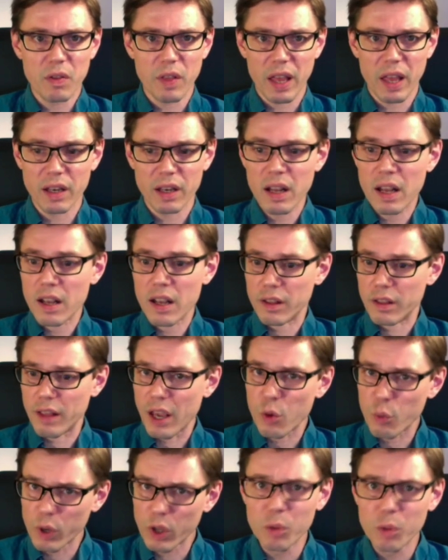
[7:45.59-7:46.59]
then they
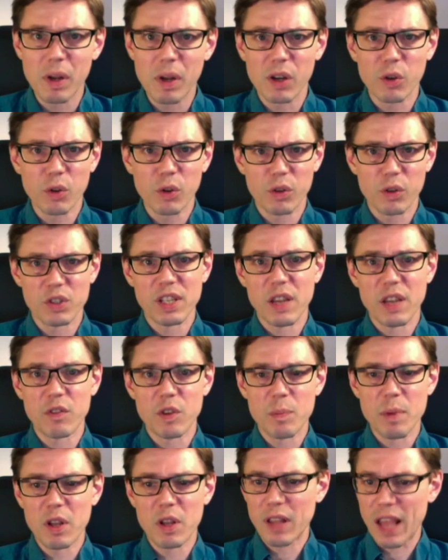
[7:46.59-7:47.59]
will buckle their safety
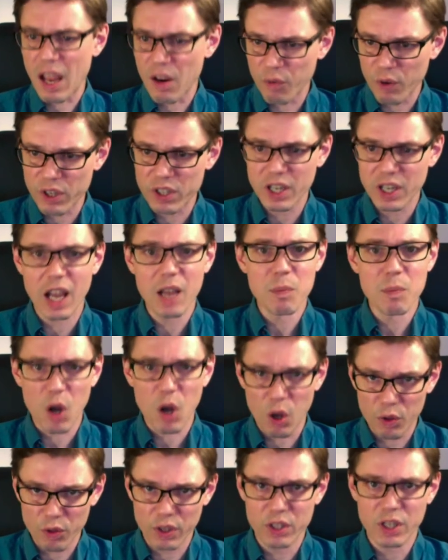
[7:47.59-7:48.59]
belt every time,
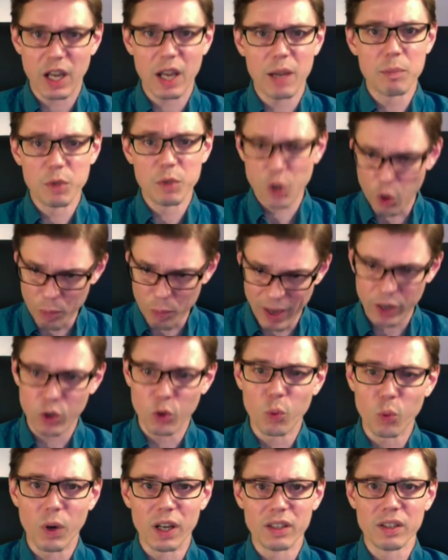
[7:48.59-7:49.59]
all the time, no matter
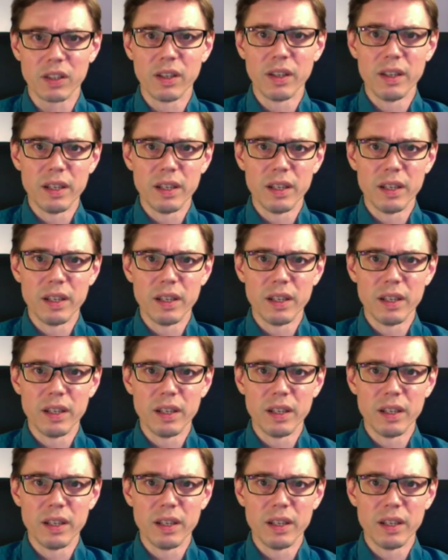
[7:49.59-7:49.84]
what.